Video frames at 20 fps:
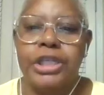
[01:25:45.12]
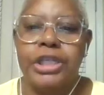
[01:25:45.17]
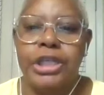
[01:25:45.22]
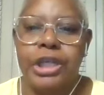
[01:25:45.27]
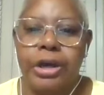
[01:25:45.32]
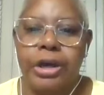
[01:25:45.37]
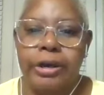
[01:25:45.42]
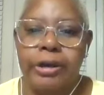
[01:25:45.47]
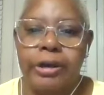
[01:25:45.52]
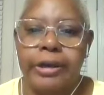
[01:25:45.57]

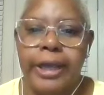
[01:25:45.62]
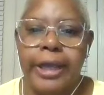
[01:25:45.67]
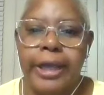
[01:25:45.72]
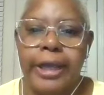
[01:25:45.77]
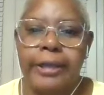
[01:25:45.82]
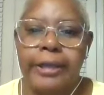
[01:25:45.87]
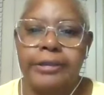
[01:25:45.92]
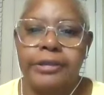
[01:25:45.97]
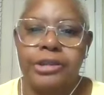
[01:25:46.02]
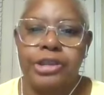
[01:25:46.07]
was
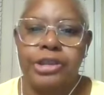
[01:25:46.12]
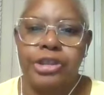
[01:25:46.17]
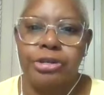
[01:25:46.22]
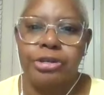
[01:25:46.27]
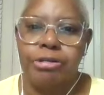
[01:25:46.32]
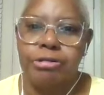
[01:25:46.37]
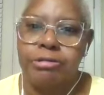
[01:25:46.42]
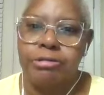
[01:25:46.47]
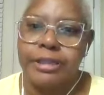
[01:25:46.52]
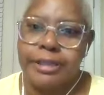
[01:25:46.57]
young and
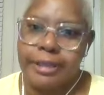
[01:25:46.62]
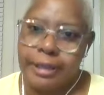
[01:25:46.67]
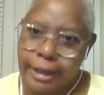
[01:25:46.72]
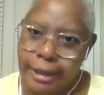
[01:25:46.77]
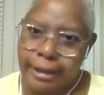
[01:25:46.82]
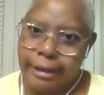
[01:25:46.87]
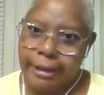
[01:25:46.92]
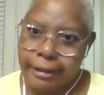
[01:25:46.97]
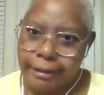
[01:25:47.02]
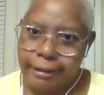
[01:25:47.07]

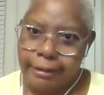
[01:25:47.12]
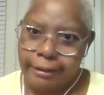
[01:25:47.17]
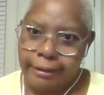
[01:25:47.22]
juicy.